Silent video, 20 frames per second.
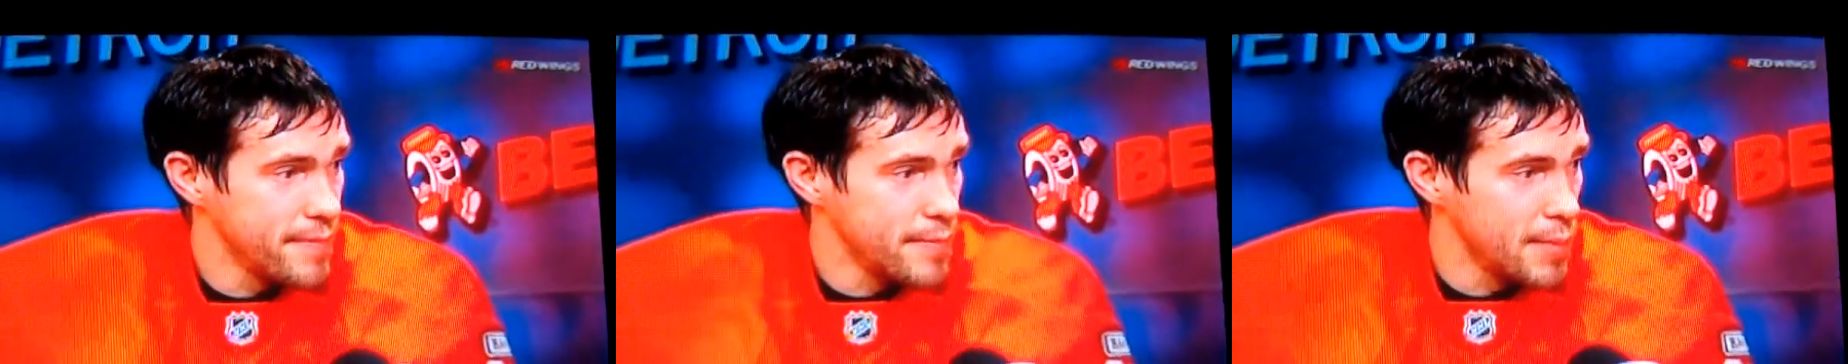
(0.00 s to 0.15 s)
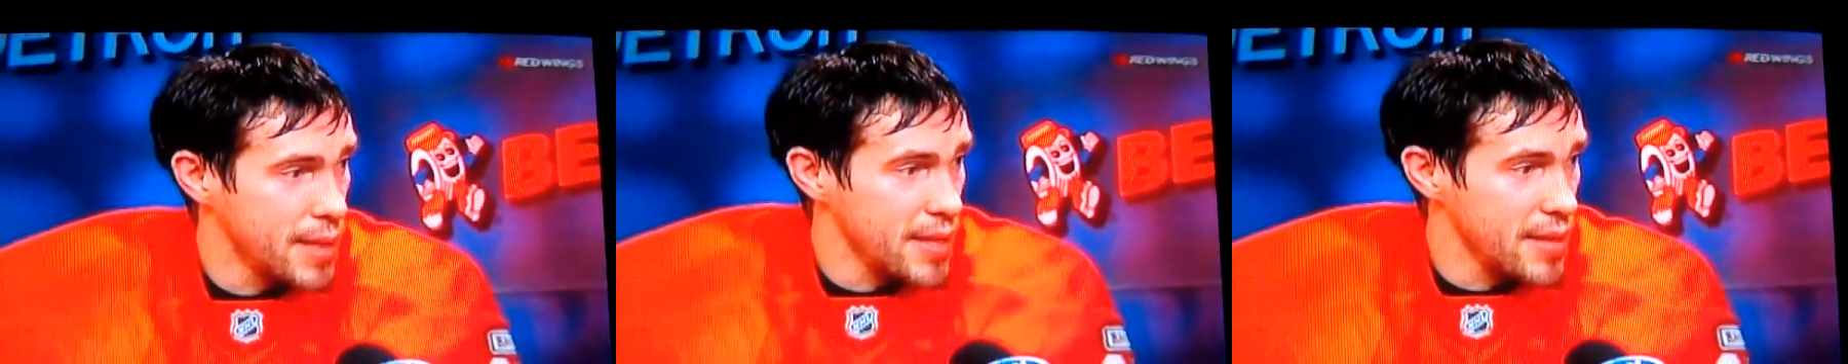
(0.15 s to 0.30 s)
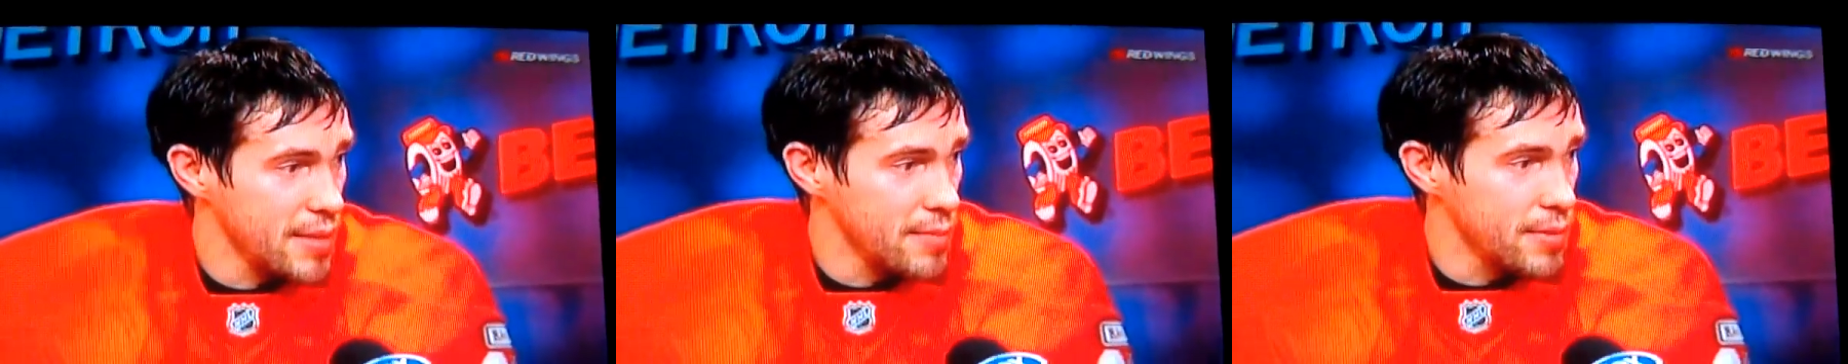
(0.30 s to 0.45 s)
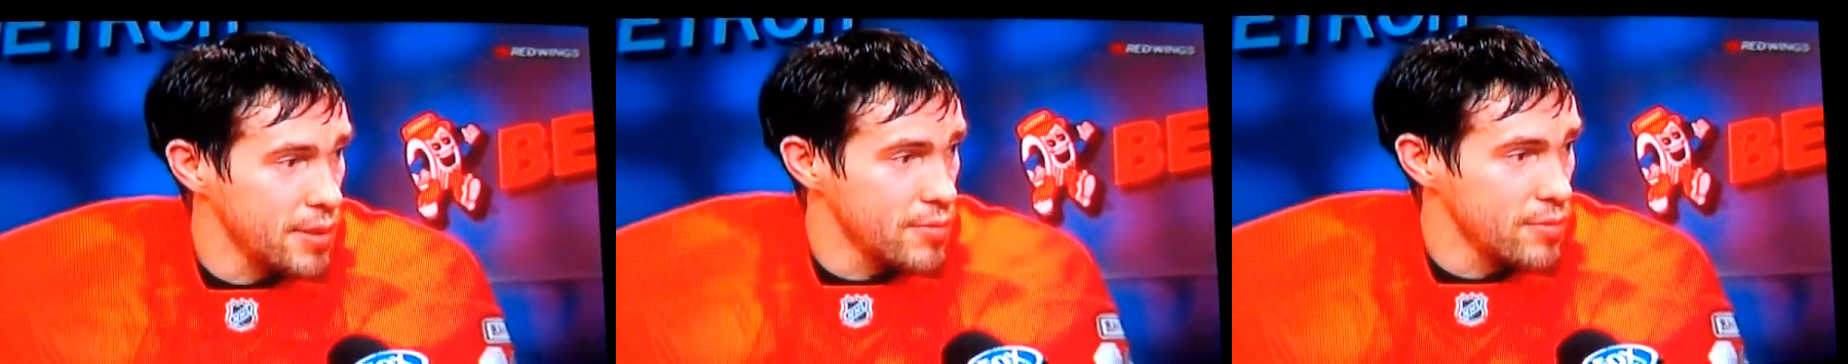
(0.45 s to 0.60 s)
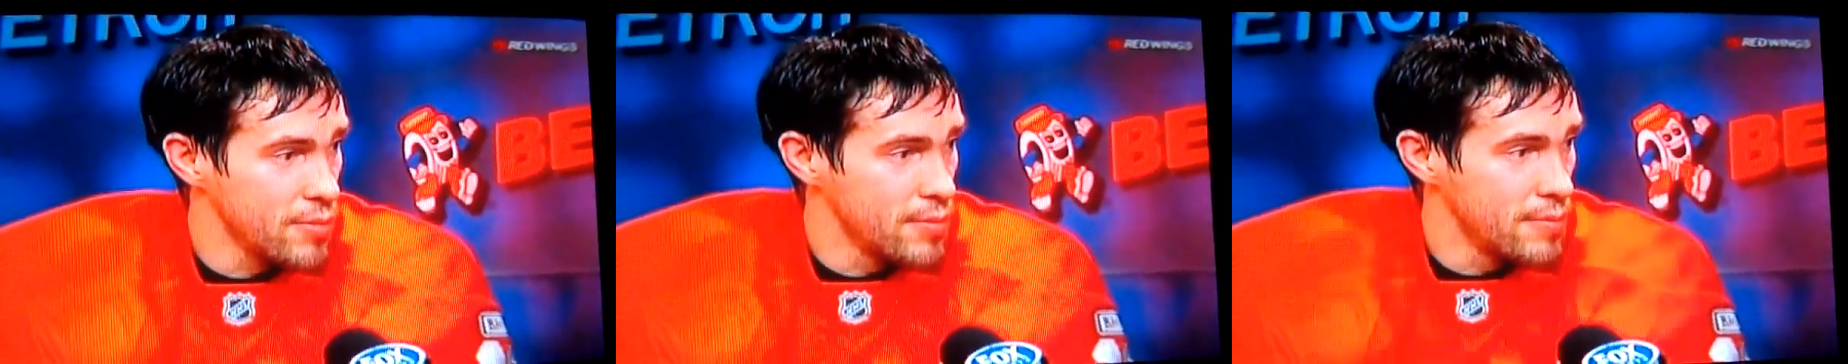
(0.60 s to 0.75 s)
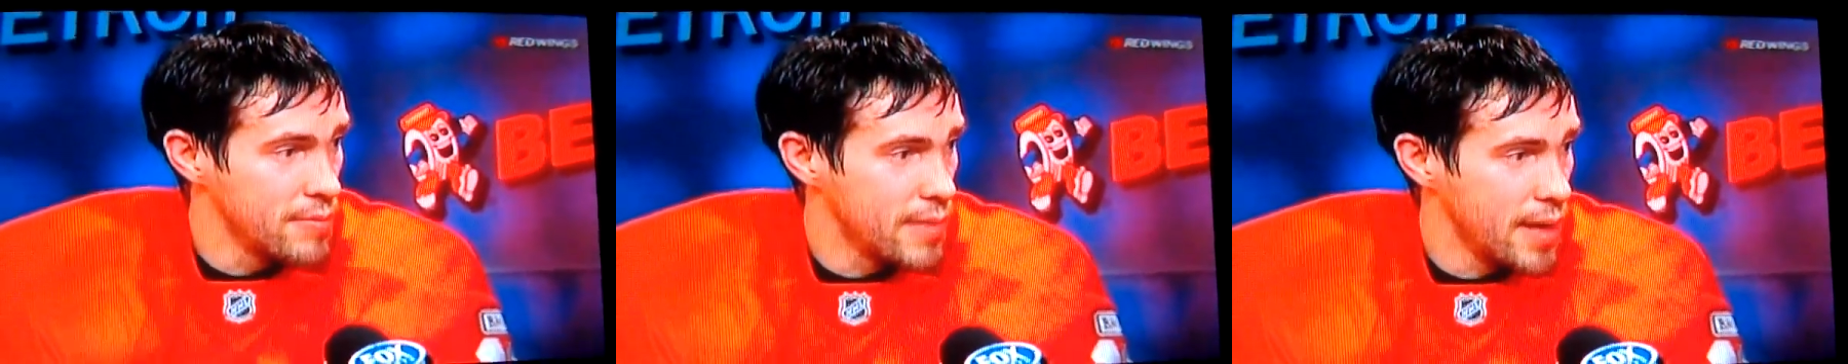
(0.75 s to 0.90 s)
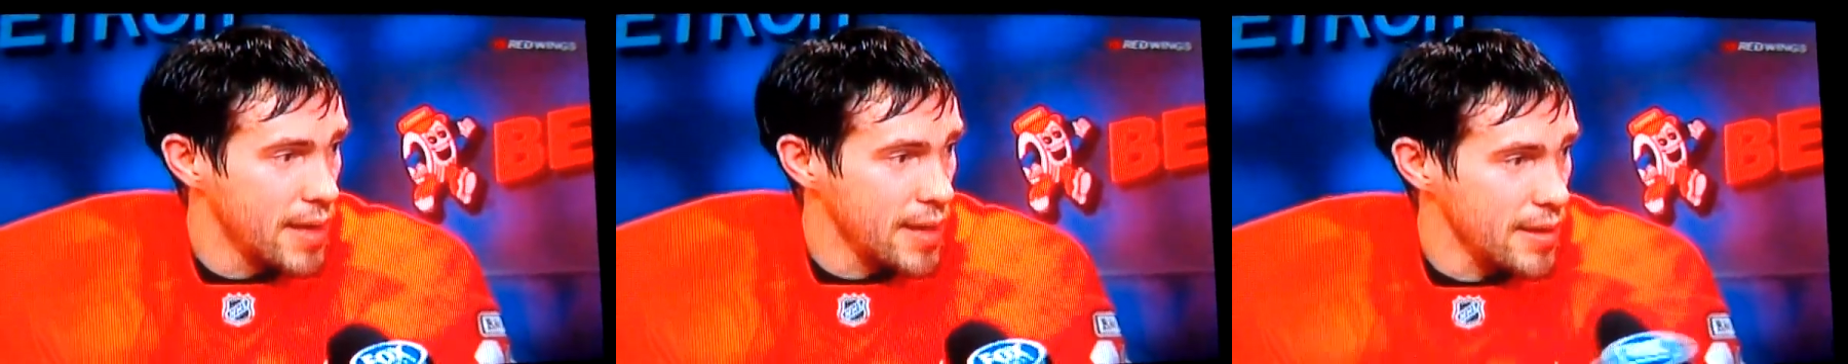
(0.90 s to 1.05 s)
making me room
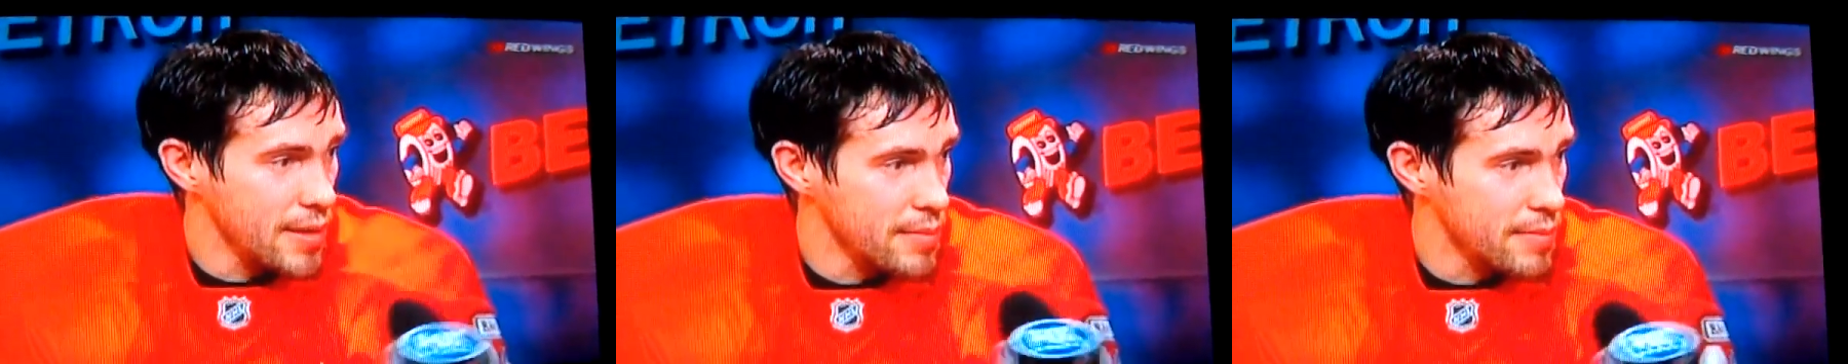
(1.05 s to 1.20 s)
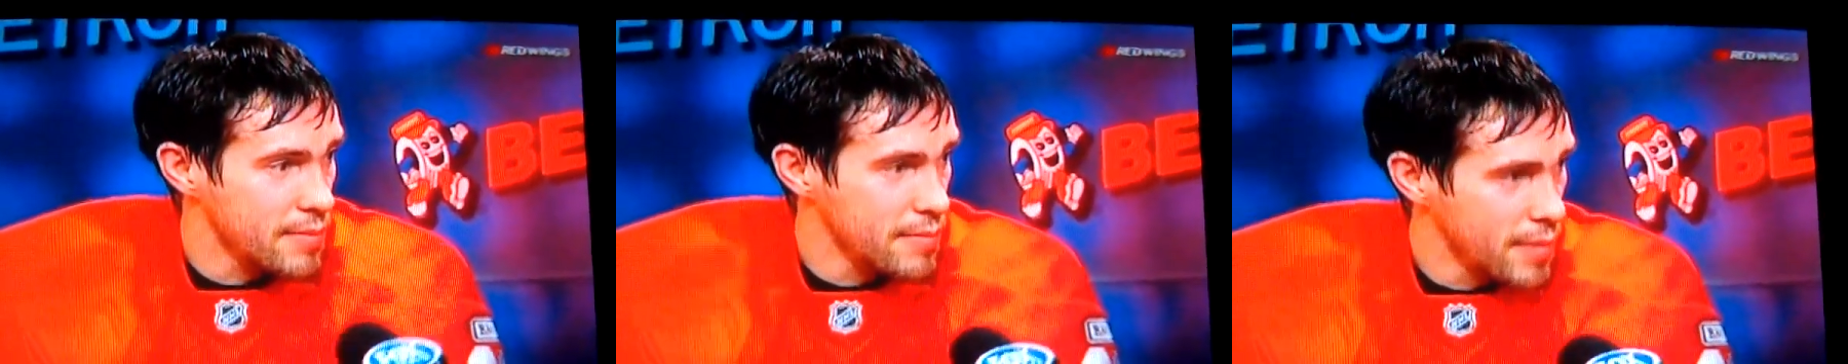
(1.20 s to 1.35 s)
and